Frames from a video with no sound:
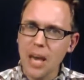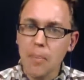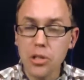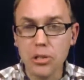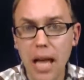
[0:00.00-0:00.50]

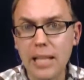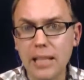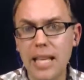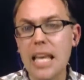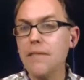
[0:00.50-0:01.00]
Most
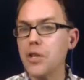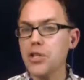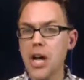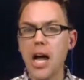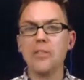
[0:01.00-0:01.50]
likely, if your
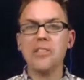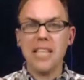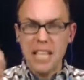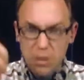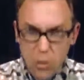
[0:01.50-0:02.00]
child is
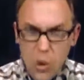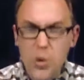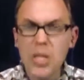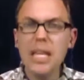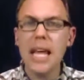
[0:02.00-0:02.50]
getting
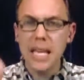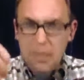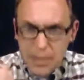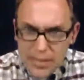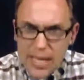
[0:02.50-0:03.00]
wounded and
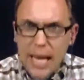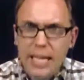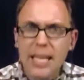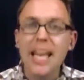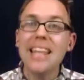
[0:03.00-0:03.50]
upset,